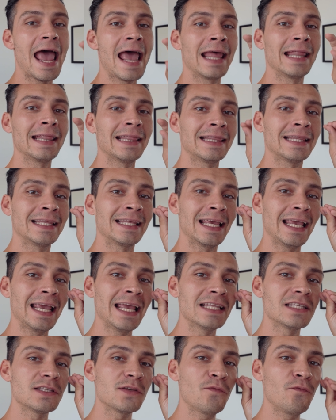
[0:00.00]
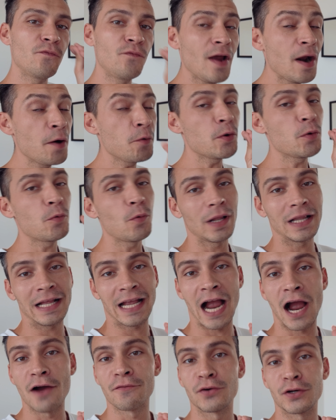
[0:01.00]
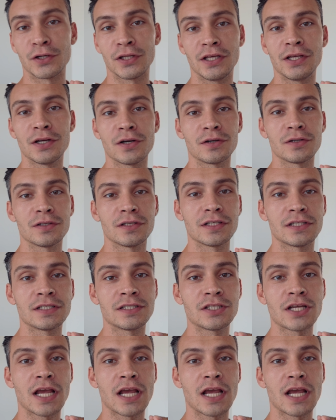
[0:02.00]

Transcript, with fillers: and it's very well covered here on this